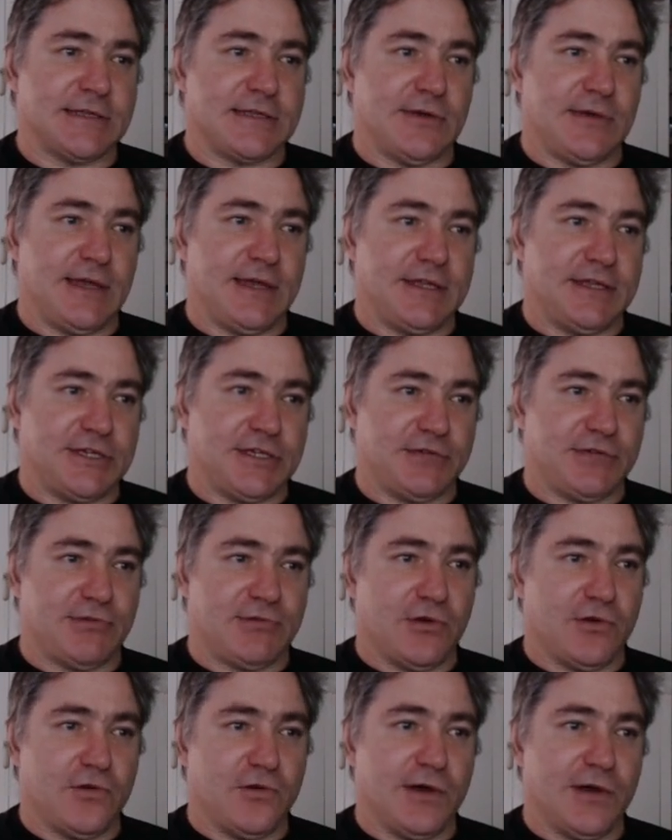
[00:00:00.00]
So each
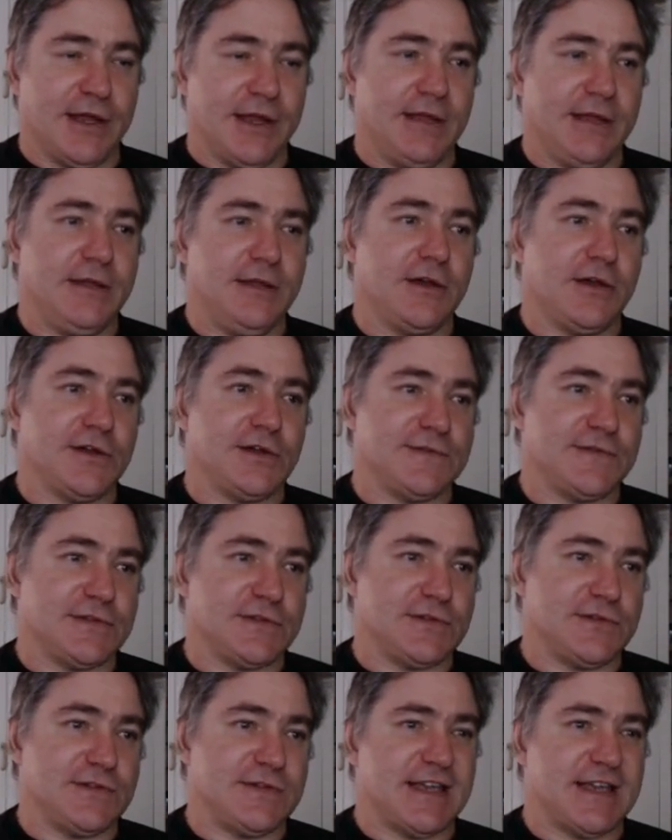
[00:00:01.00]
recording goes for
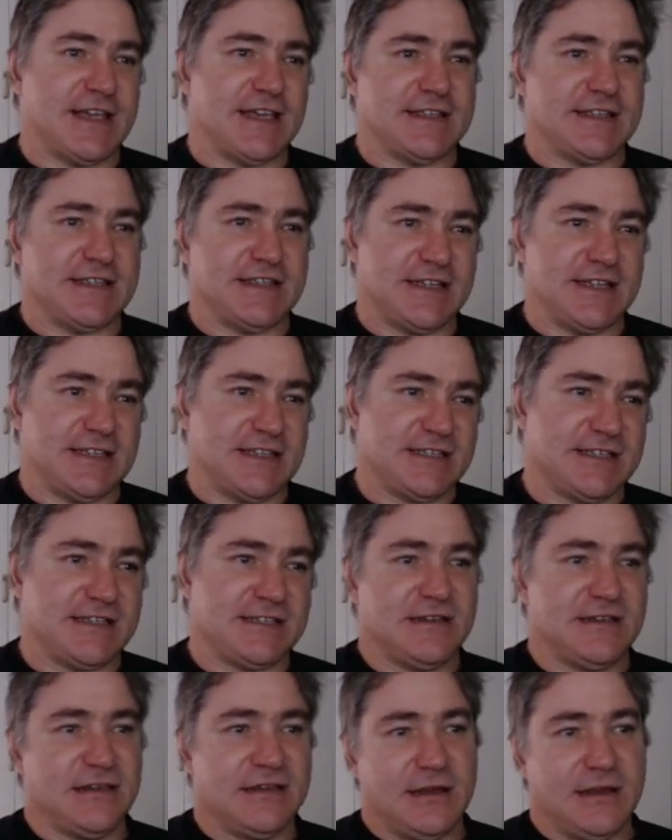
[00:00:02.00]
2 seconds, and
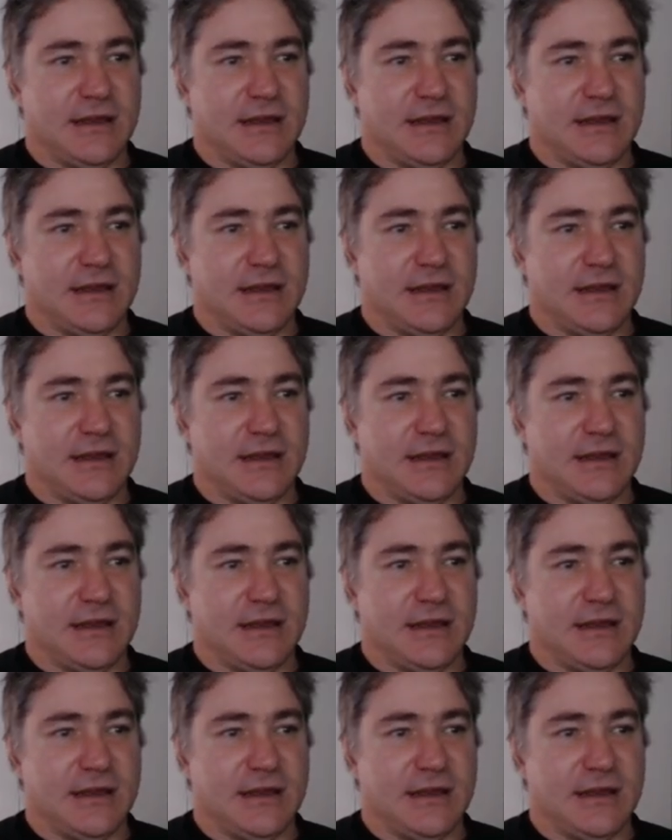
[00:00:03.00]
it's,